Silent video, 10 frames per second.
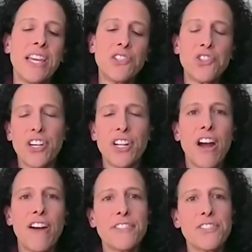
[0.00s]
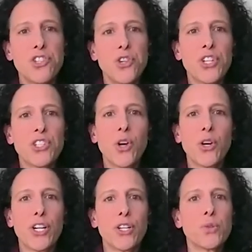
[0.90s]
Started off as a junior
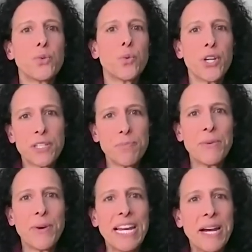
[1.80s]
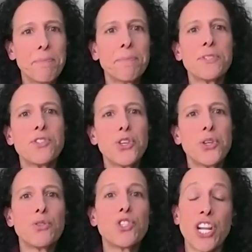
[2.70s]
lawyer, worked my way up
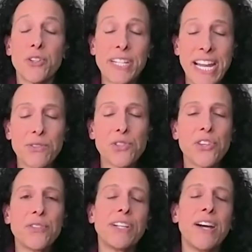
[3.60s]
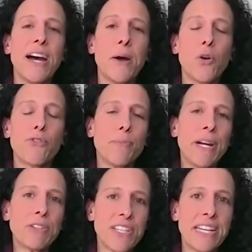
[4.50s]
to general counsel uh, over
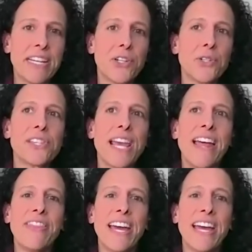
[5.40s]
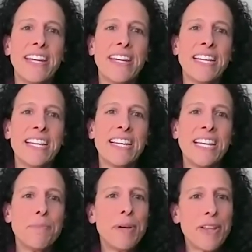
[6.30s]
about 10 years, and then
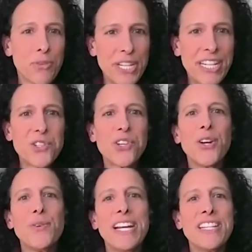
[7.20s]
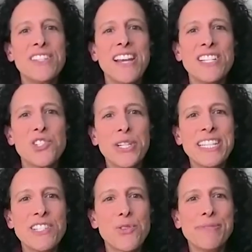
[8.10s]
about three years ago, I, I joined
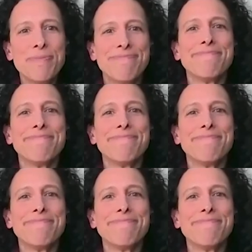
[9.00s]
Edgewell.